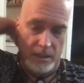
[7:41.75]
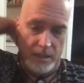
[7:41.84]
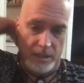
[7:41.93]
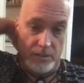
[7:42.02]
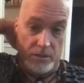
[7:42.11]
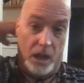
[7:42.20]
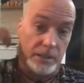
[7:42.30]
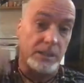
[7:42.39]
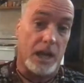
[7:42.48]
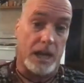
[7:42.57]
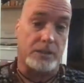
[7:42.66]
that
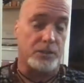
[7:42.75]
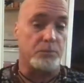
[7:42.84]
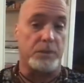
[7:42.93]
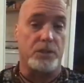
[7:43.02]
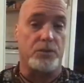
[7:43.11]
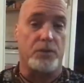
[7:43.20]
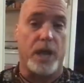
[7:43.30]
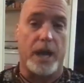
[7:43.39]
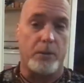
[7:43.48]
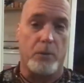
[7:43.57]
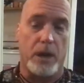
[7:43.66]
unconscious means you're
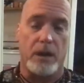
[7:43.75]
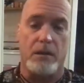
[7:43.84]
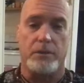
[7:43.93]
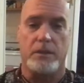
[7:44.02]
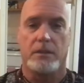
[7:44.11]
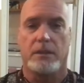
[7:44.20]
not aware of it,